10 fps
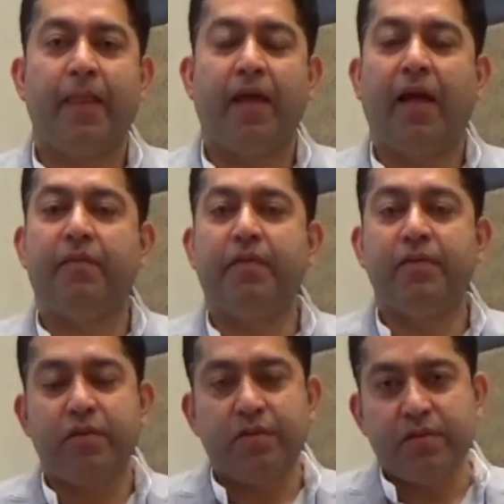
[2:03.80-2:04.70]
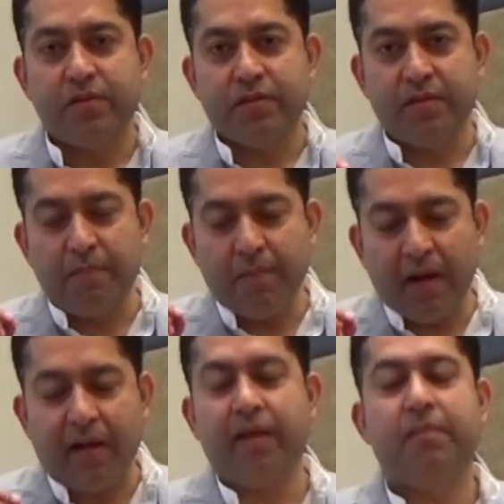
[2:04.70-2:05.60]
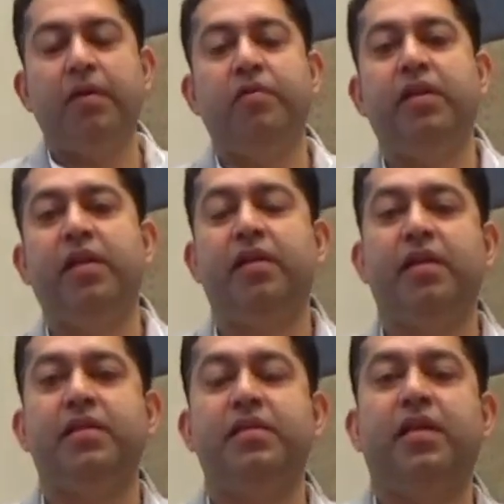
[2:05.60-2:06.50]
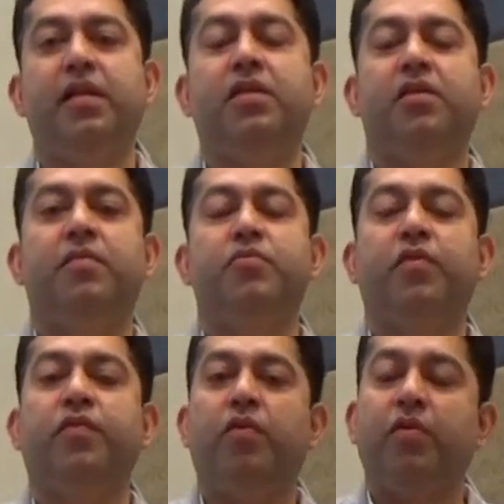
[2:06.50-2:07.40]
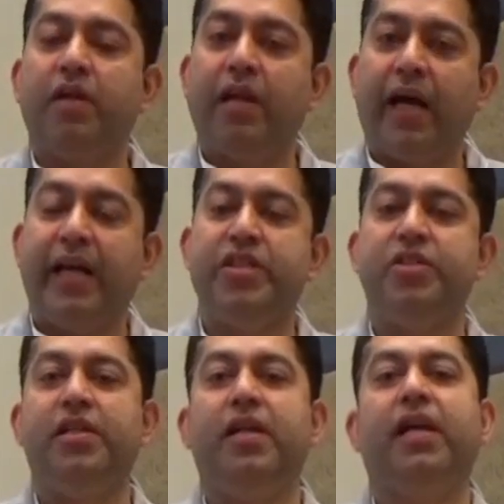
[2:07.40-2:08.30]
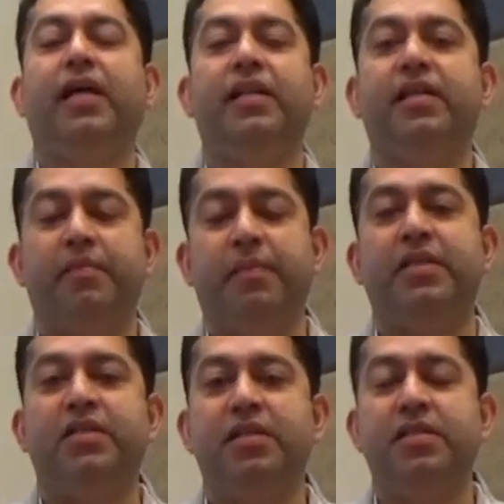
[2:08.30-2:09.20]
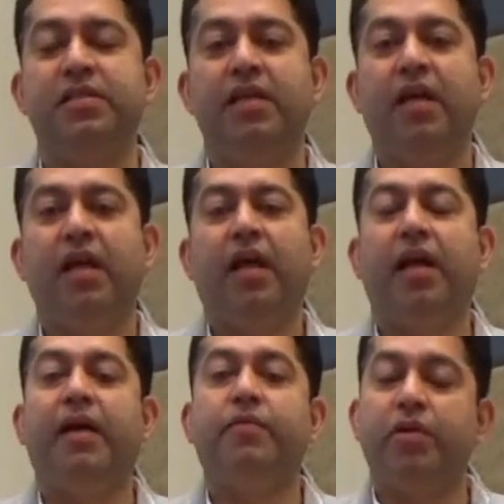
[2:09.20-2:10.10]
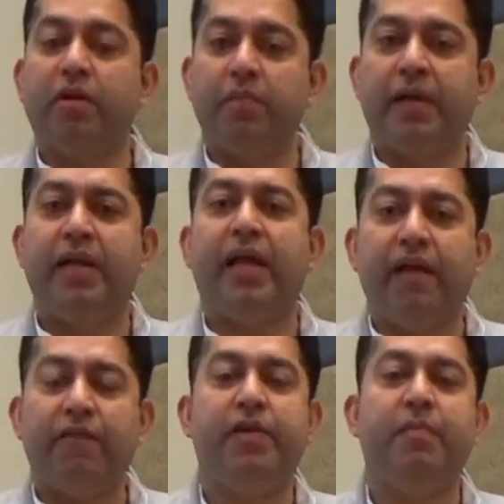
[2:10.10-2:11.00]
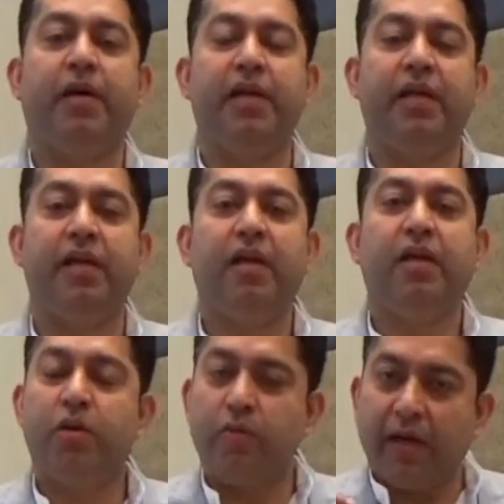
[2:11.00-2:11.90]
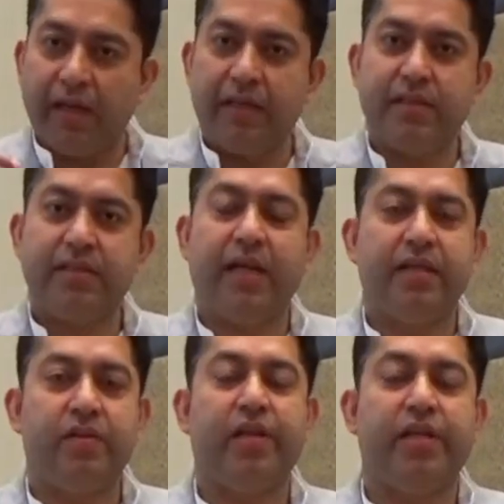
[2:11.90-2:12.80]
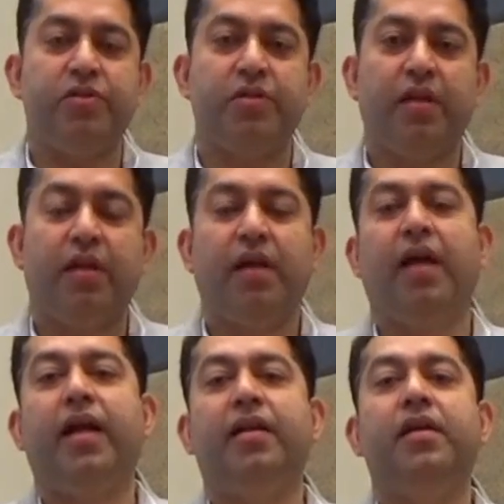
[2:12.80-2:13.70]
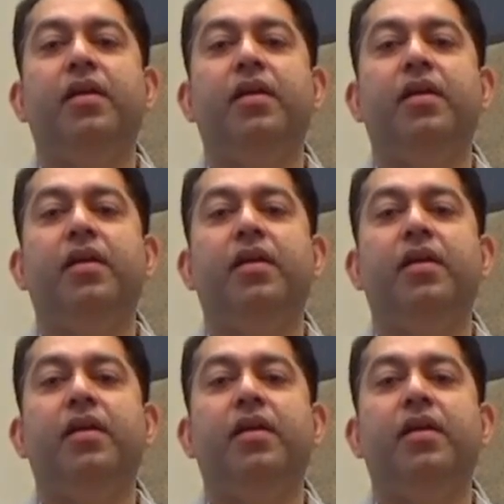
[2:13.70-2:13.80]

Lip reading: have a remarkable uniqueness in terms of oral hygiene, health and maintenance, and I would recommend everybody to understand the range and